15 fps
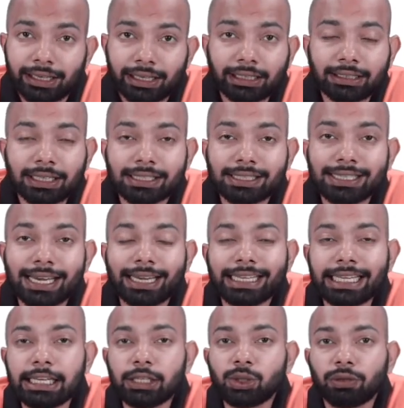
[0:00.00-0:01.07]
Let's understand
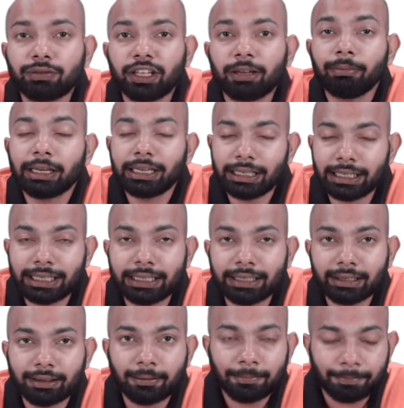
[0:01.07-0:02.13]
each of them in
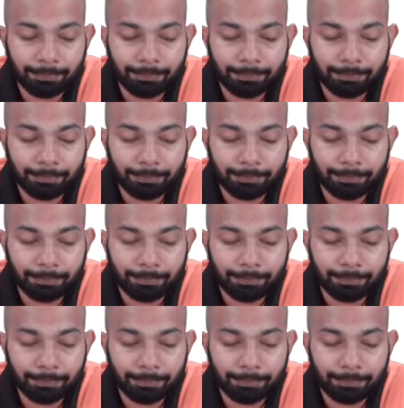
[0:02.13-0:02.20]
detail.